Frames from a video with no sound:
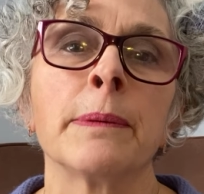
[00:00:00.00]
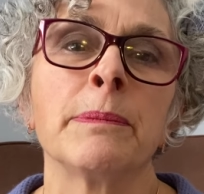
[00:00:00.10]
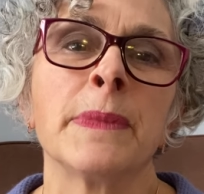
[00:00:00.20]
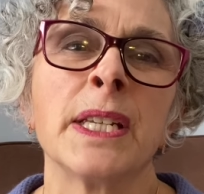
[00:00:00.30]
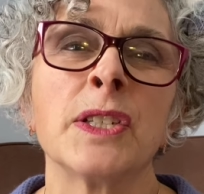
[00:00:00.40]

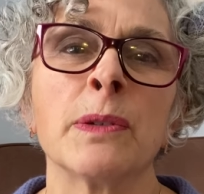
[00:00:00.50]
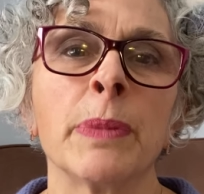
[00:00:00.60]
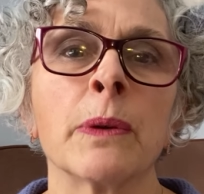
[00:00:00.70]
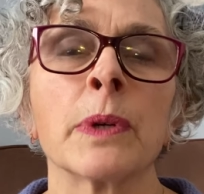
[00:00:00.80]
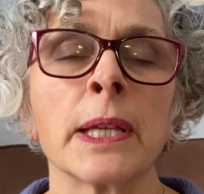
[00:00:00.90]
need to
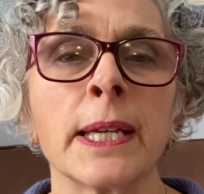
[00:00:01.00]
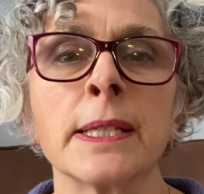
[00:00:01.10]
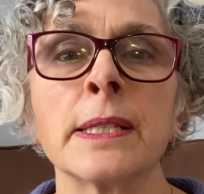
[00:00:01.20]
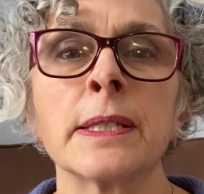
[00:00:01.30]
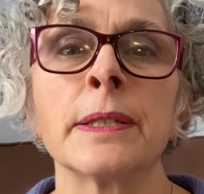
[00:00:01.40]
be
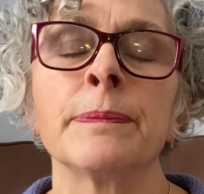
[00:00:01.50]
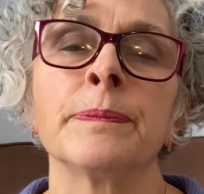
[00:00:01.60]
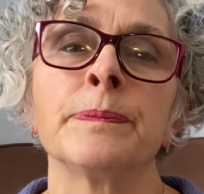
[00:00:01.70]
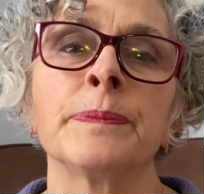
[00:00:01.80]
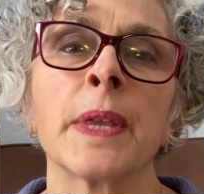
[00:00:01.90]
released,
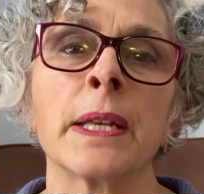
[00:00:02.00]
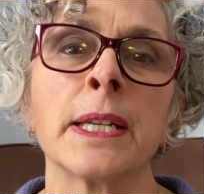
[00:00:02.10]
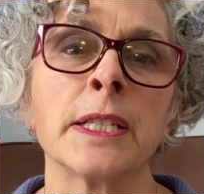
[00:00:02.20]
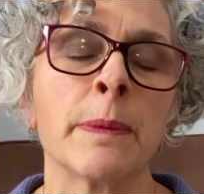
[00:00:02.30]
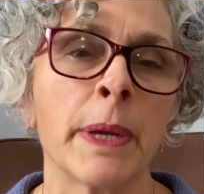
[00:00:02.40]
that
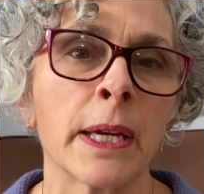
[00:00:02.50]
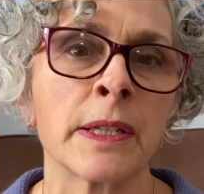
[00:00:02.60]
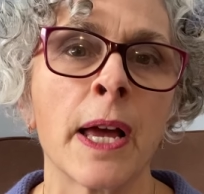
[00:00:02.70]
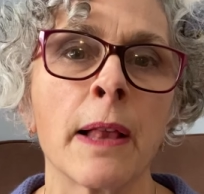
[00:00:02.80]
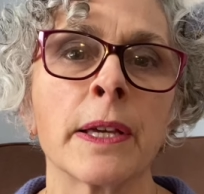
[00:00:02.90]
need to be
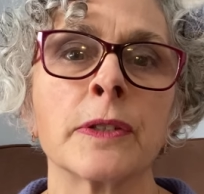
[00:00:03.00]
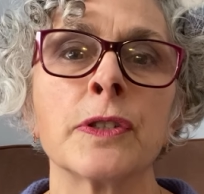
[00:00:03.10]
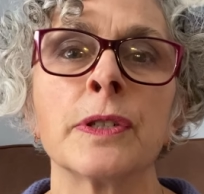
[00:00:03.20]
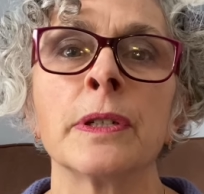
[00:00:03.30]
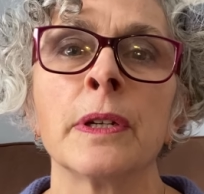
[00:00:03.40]
acknowledged.